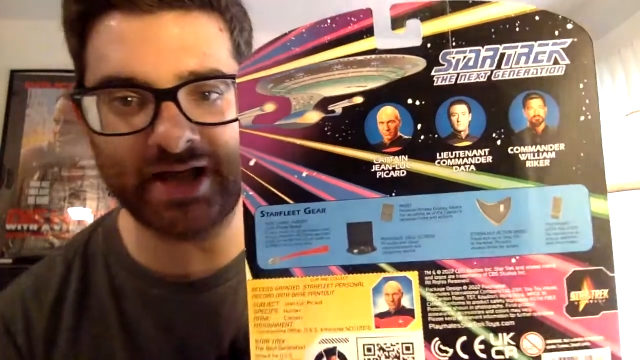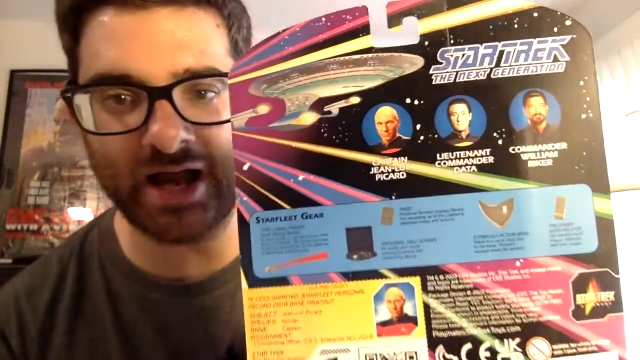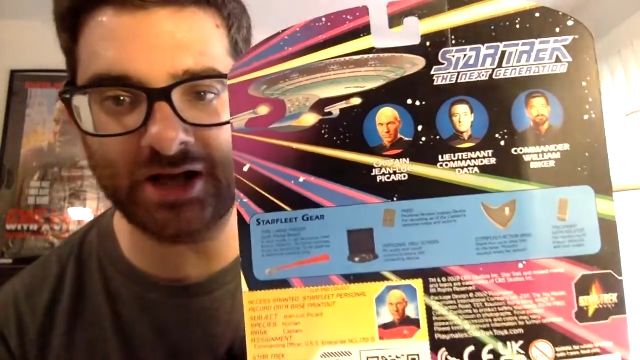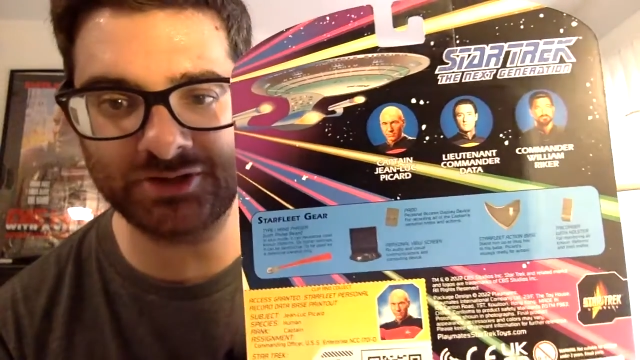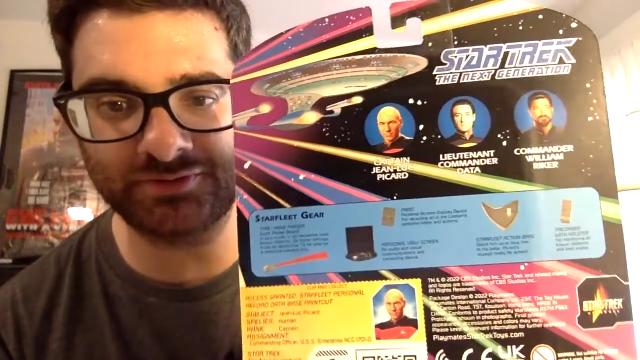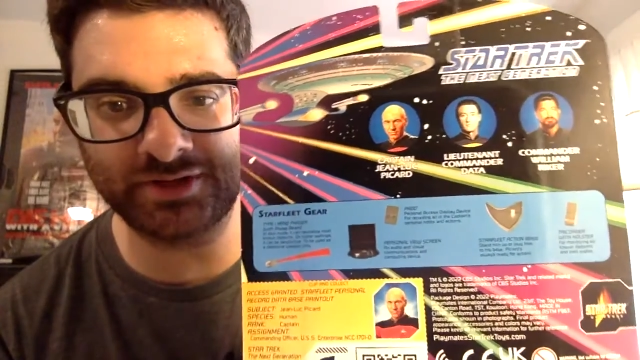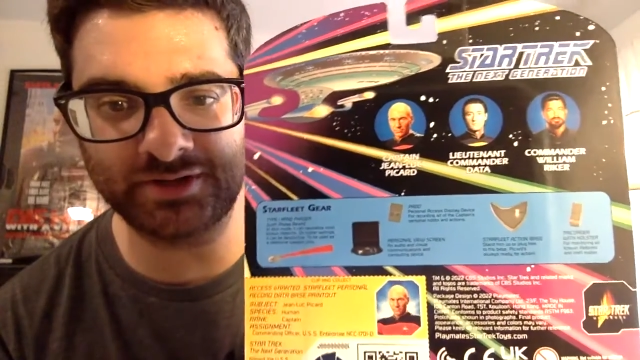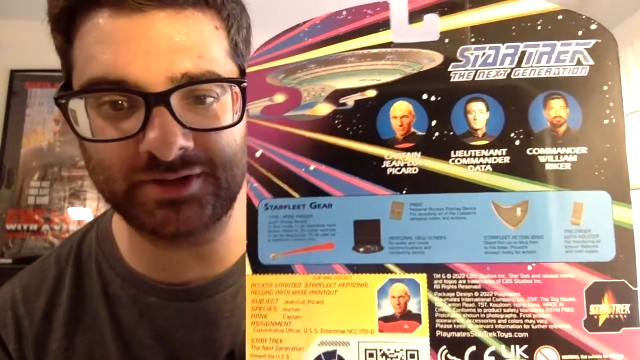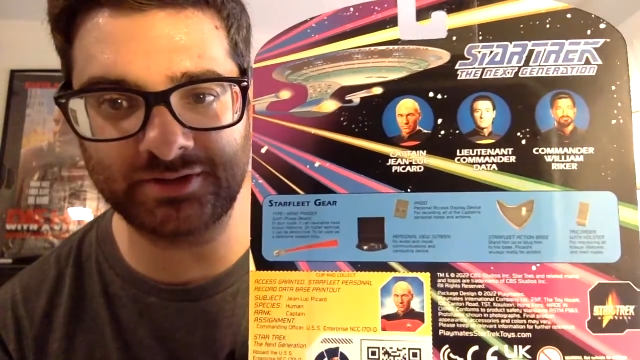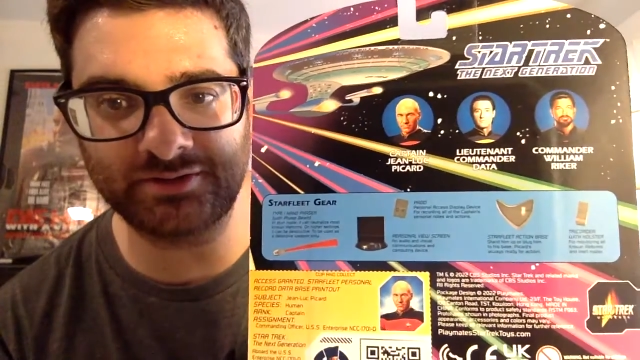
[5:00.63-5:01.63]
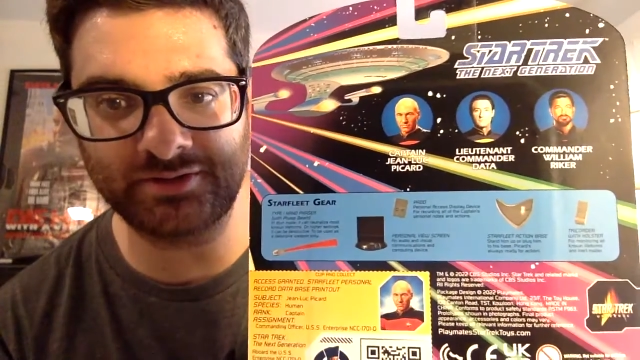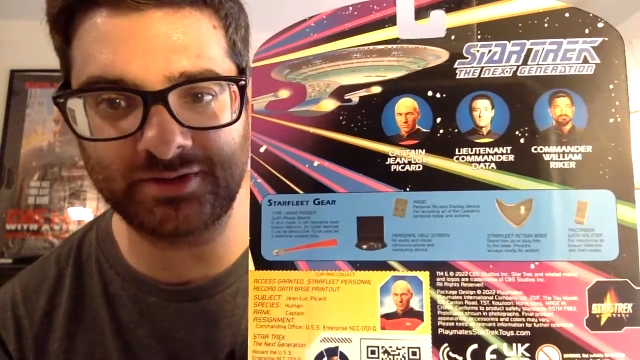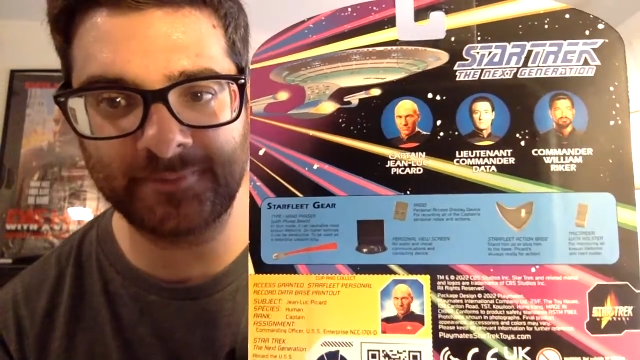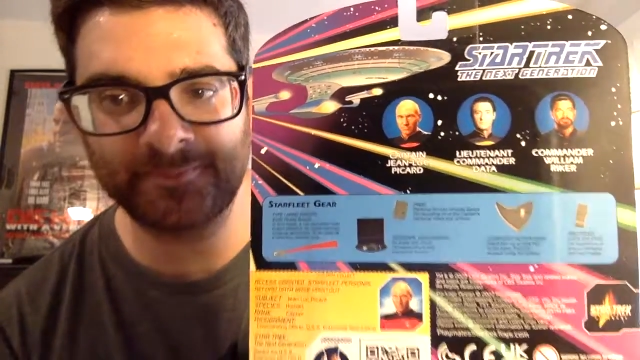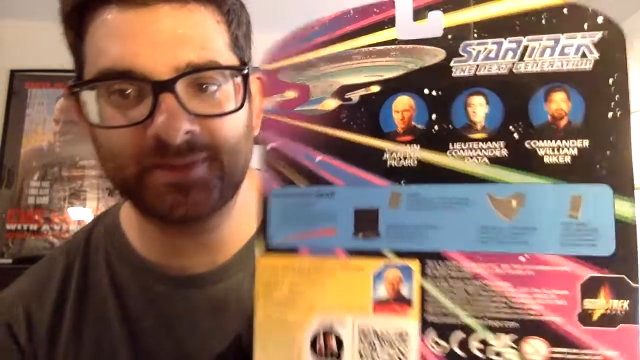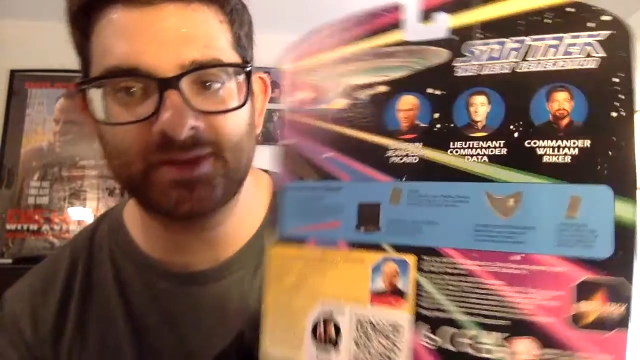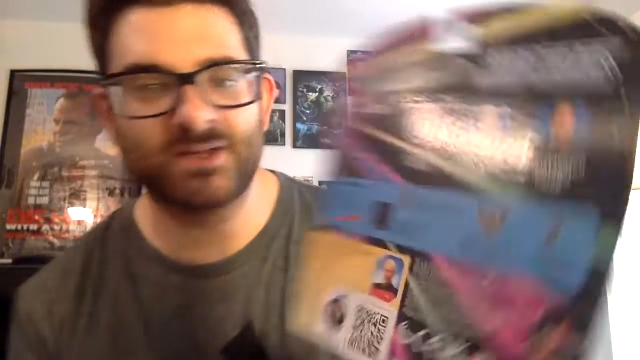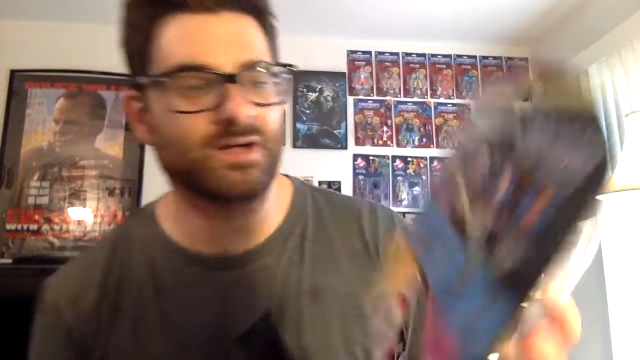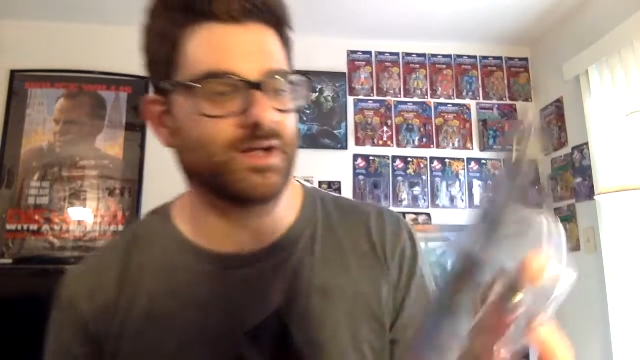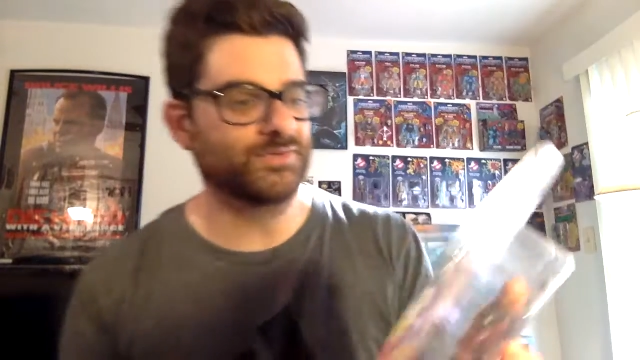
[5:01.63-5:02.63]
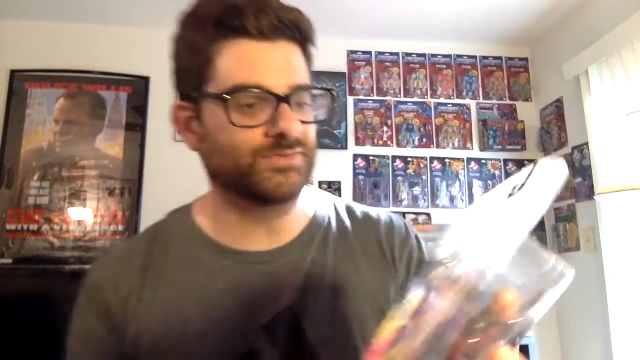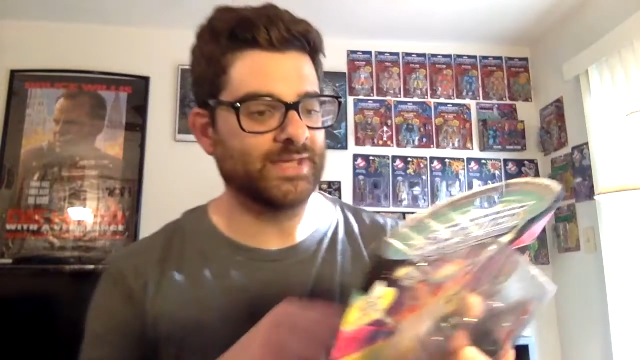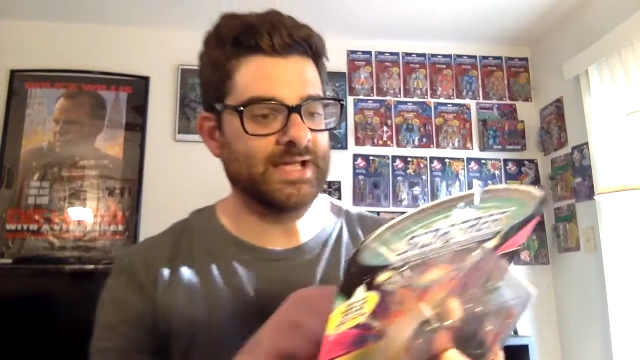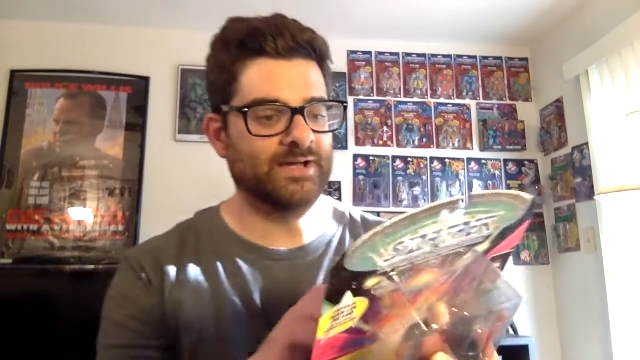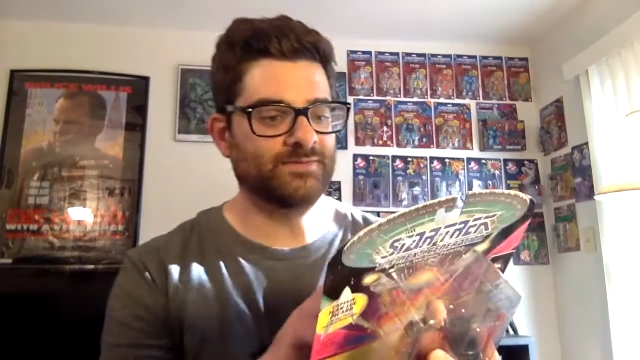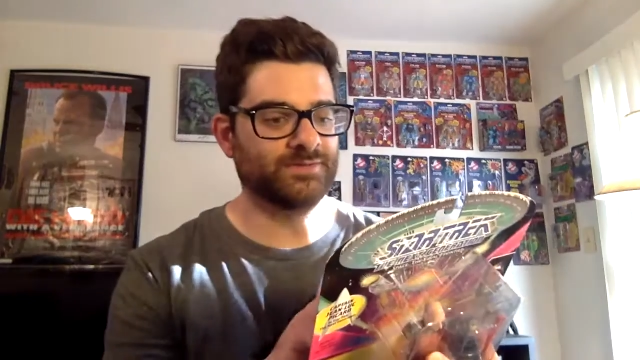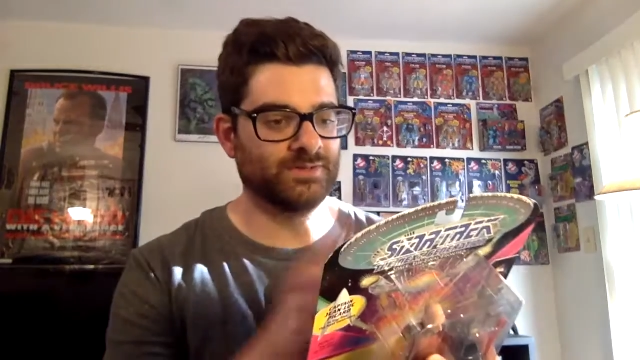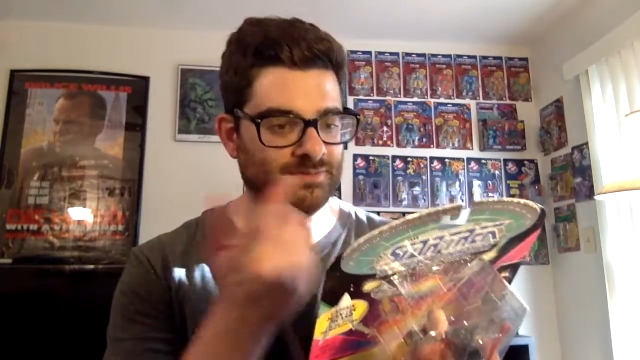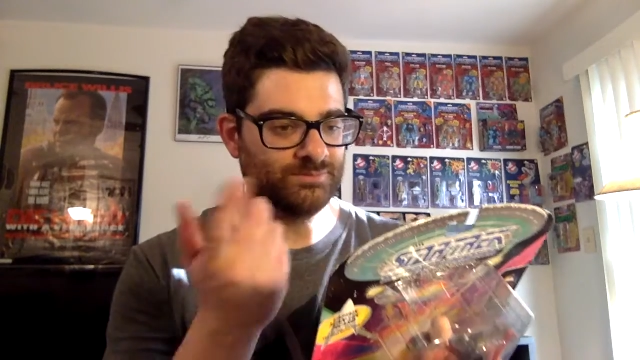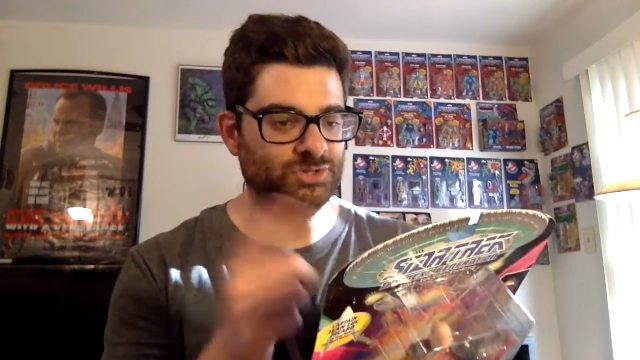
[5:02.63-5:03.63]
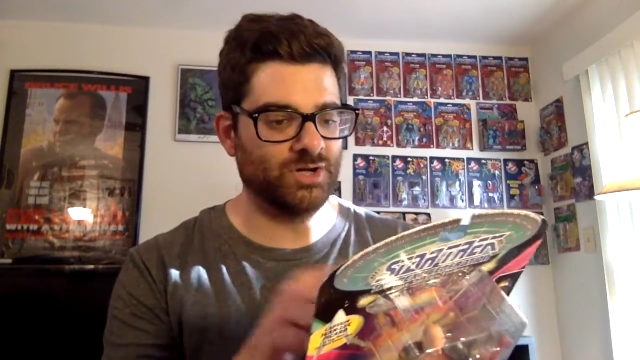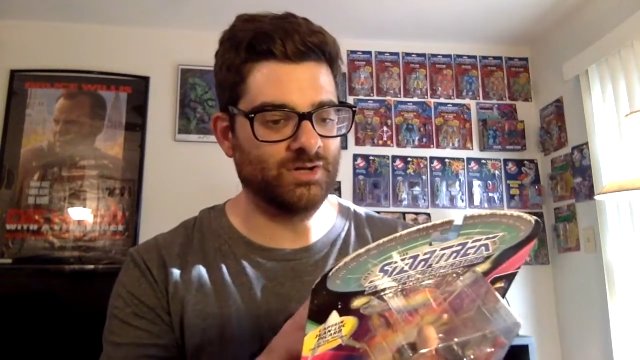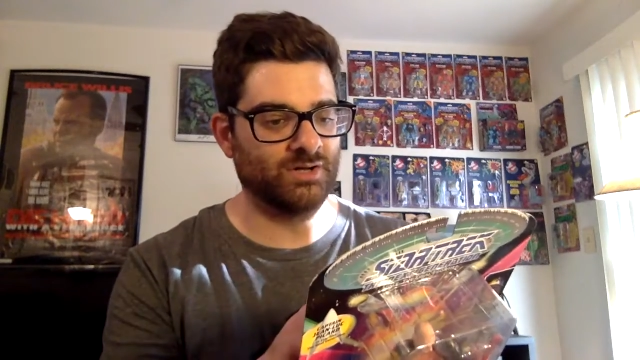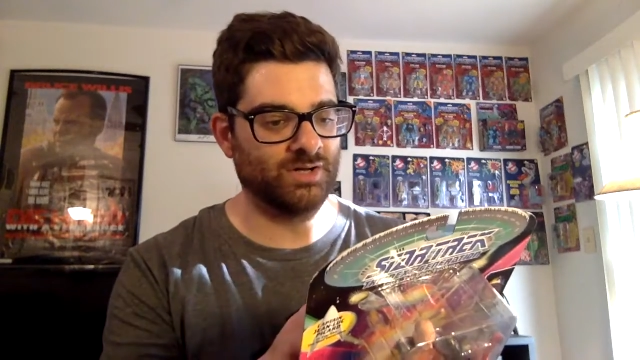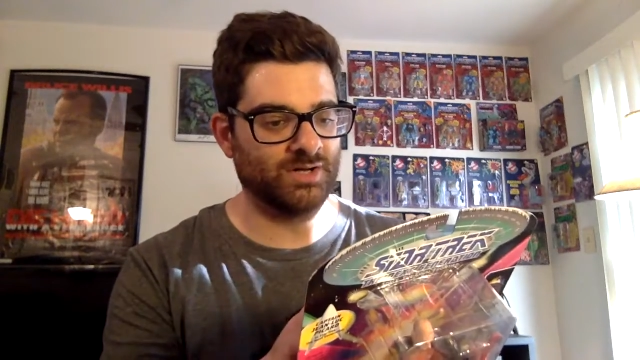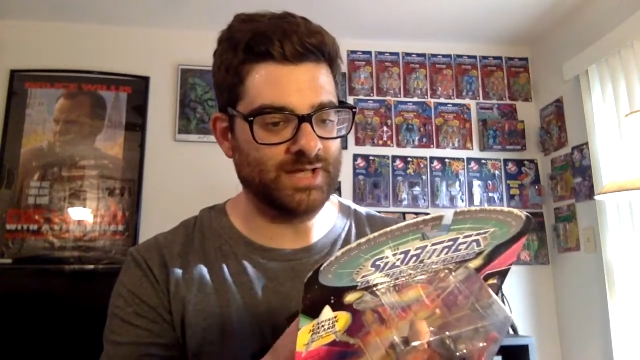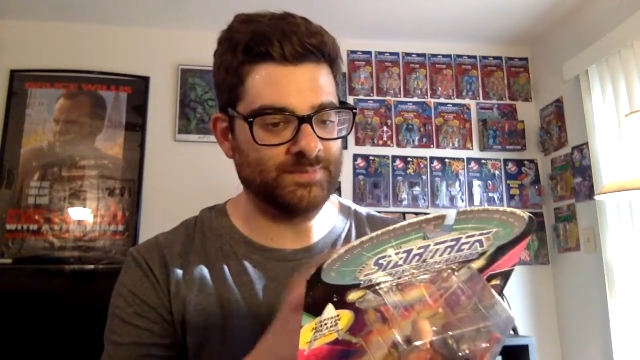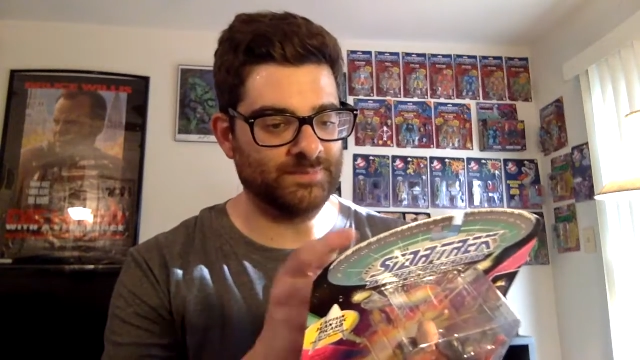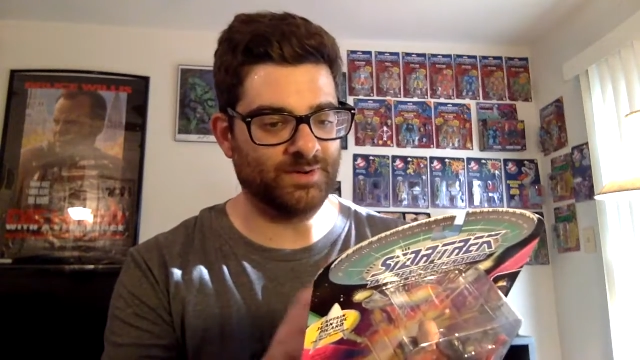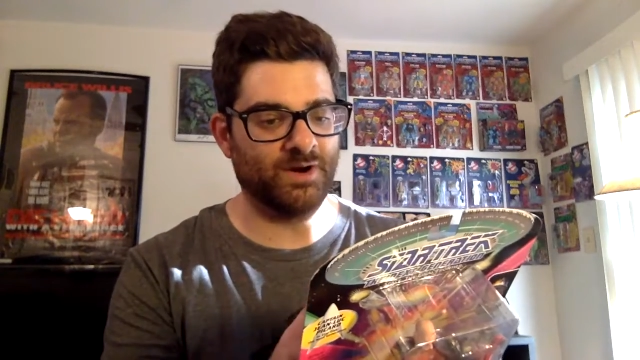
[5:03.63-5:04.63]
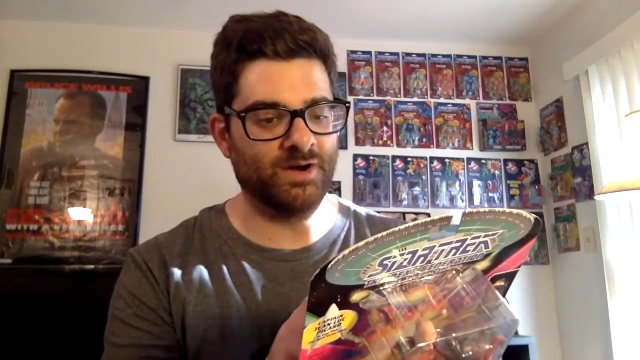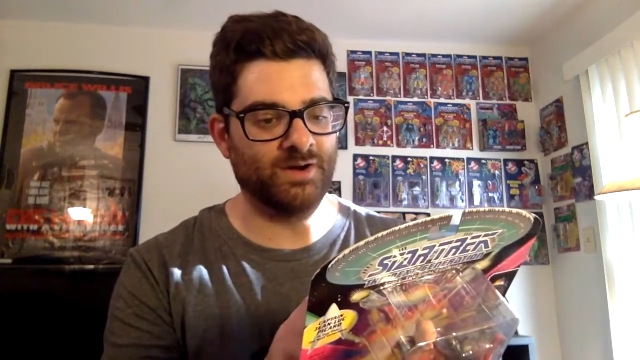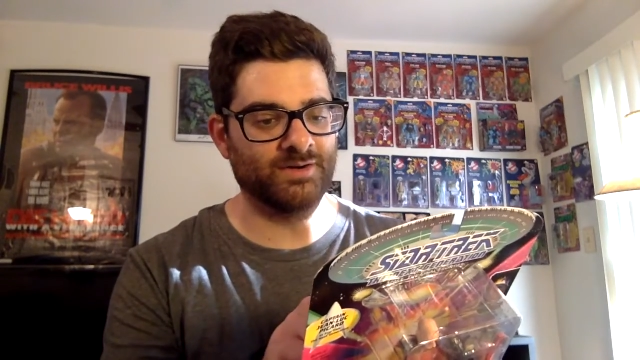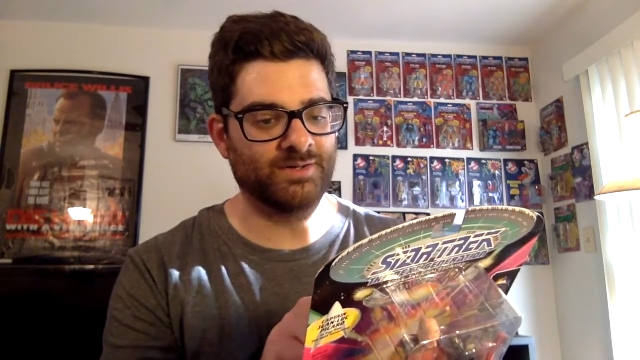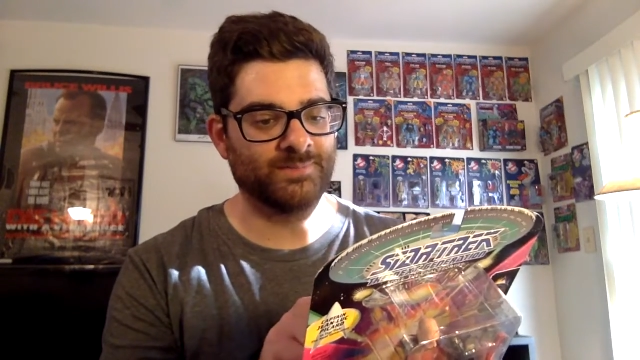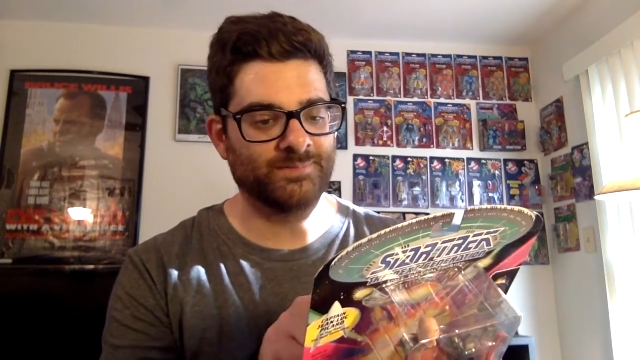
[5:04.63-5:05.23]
action figures. Uh, so they have you know Jean, uh, Captain Picard,